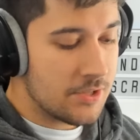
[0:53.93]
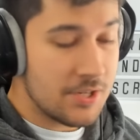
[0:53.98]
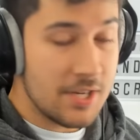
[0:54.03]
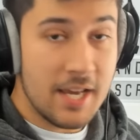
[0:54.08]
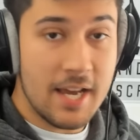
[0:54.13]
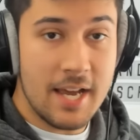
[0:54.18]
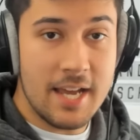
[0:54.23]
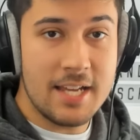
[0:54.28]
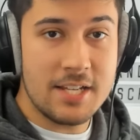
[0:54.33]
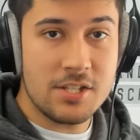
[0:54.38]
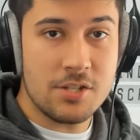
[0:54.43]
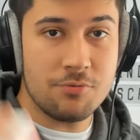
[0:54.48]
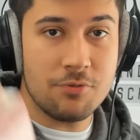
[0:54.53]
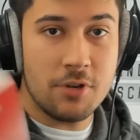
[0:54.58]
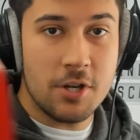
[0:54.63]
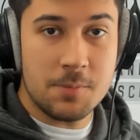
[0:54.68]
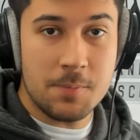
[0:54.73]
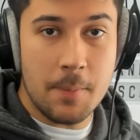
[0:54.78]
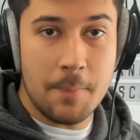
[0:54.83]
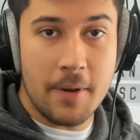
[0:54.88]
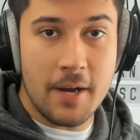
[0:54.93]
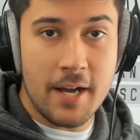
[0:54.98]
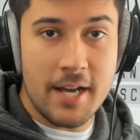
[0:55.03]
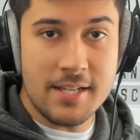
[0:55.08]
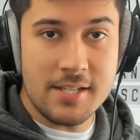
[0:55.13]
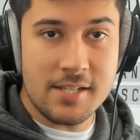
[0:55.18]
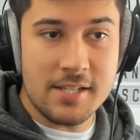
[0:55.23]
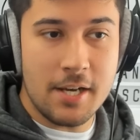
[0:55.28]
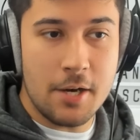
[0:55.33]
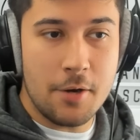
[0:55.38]
So yeah, here's the Raspberry Pi
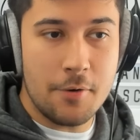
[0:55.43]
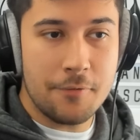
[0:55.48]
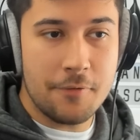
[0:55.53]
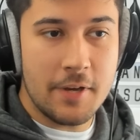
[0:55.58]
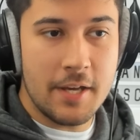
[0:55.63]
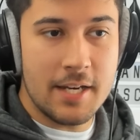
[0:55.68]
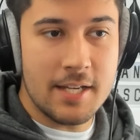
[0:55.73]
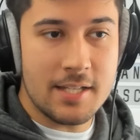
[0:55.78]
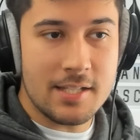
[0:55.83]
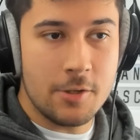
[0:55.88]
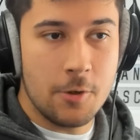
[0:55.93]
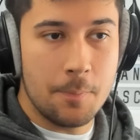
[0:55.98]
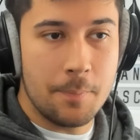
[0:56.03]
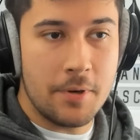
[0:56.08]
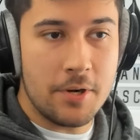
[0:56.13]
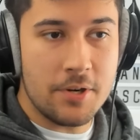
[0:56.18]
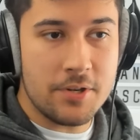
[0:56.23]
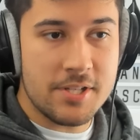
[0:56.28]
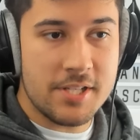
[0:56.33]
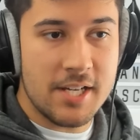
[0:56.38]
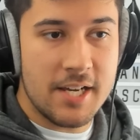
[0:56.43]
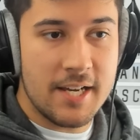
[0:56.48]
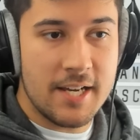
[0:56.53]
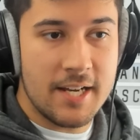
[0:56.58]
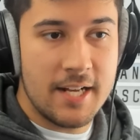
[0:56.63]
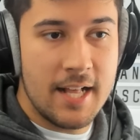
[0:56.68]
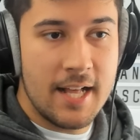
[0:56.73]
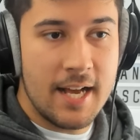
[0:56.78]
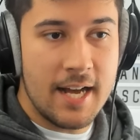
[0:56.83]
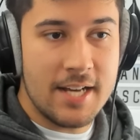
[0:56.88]
itself in its little box here.
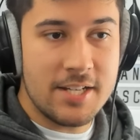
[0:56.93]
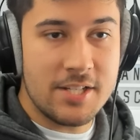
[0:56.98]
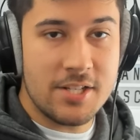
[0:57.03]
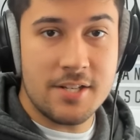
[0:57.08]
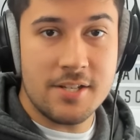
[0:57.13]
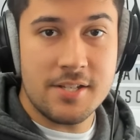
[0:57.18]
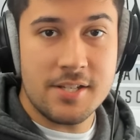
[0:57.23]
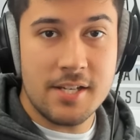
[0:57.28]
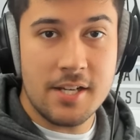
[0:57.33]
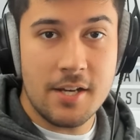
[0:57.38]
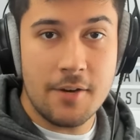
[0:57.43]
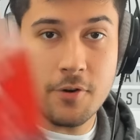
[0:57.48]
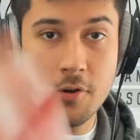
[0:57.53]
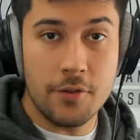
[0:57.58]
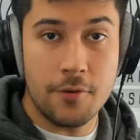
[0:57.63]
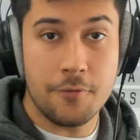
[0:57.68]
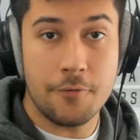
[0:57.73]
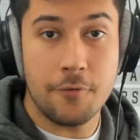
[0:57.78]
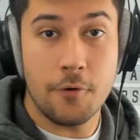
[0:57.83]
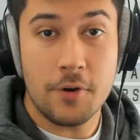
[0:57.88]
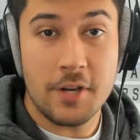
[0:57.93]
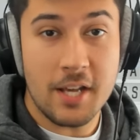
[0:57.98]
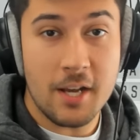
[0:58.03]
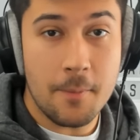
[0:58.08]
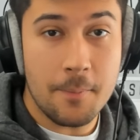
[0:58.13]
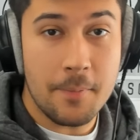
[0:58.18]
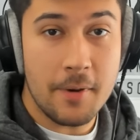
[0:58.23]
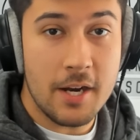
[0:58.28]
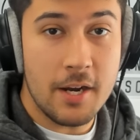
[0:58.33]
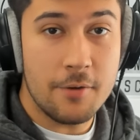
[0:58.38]
As you can see, I've got the four
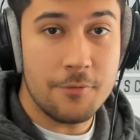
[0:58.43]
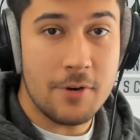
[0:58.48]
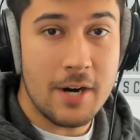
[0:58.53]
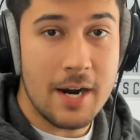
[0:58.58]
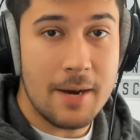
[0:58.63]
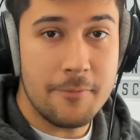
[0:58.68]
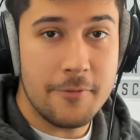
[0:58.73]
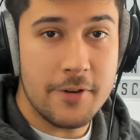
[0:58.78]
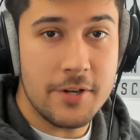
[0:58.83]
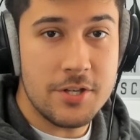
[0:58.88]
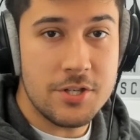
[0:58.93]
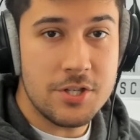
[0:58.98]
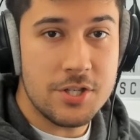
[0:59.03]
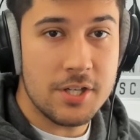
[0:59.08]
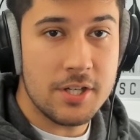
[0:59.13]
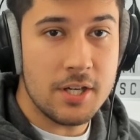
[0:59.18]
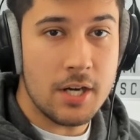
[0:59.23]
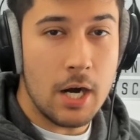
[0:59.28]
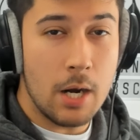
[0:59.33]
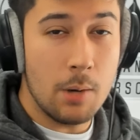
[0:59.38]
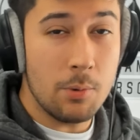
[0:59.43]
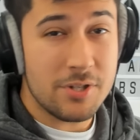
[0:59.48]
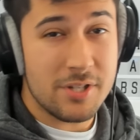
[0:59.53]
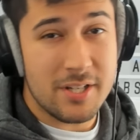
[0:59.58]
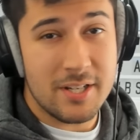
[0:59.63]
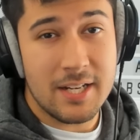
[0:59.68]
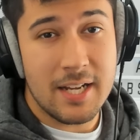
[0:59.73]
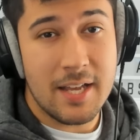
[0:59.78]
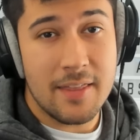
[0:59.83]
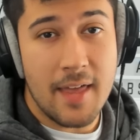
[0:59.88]
gigabyte of RAM version. I was
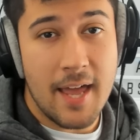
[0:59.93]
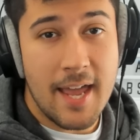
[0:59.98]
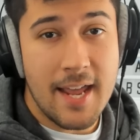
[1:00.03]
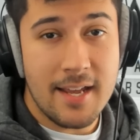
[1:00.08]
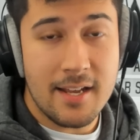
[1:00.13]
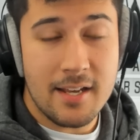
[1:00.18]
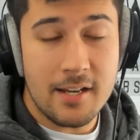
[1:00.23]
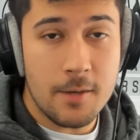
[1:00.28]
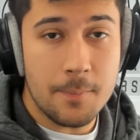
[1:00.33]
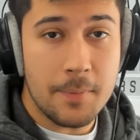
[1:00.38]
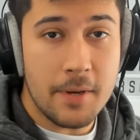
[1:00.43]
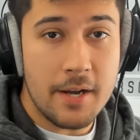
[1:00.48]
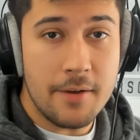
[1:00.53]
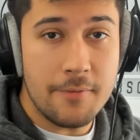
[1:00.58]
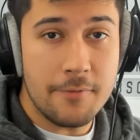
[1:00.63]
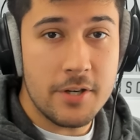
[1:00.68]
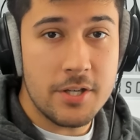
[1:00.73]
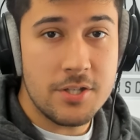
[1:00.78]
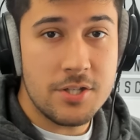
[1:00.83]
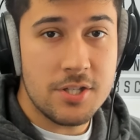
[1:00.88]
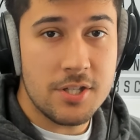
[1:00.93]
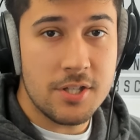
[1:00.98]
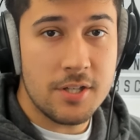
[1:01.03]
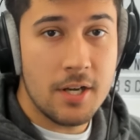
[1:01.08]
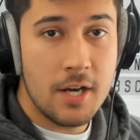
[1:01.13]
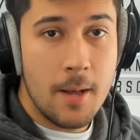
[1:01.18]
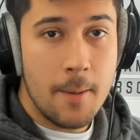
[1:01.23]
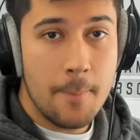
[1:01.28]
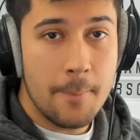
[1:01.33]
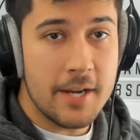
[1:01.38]
going to get the eight gigabyte version,
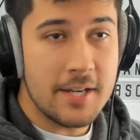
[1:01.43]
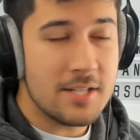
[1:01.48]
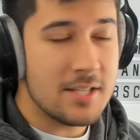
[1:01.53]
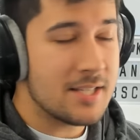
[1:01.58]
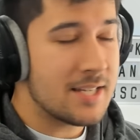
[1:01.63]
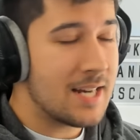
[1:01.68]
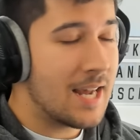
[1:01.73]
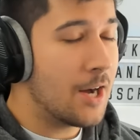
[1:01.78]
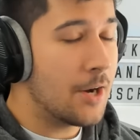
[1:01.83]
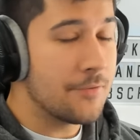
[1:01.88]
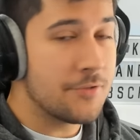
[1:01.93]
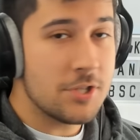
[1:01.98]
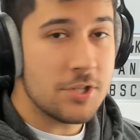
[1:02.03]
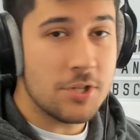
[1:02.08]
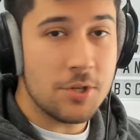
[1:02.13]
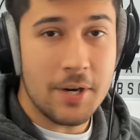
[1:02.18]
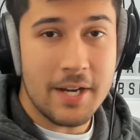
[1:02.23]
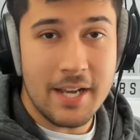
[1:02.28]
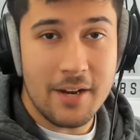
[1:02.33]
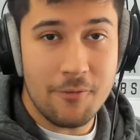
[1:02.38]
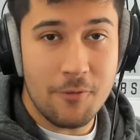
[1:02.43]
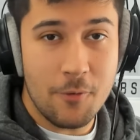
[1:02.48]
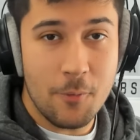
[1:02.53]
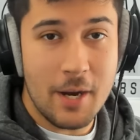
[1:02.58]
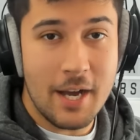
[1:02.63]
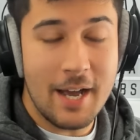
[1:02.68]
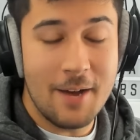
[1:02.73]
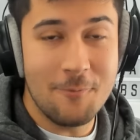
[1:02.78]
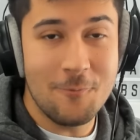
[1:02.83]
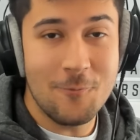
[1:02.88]
but it's just out of stock
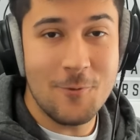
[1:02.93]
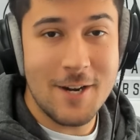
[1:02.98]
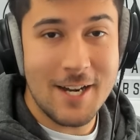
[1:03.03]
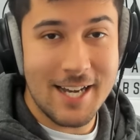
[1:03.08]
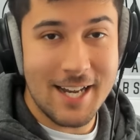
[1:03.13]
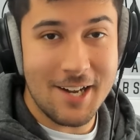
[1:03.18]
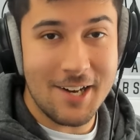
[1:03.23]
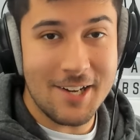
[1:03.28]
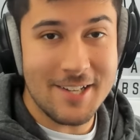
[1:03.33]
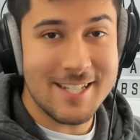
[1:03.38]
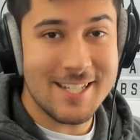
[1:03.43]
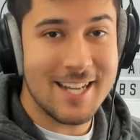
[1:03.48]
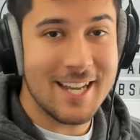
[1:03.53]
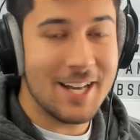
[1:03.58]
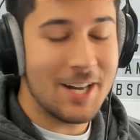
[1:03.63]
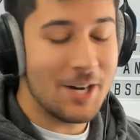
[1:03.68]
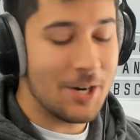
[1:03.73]
everywhere and really hard to get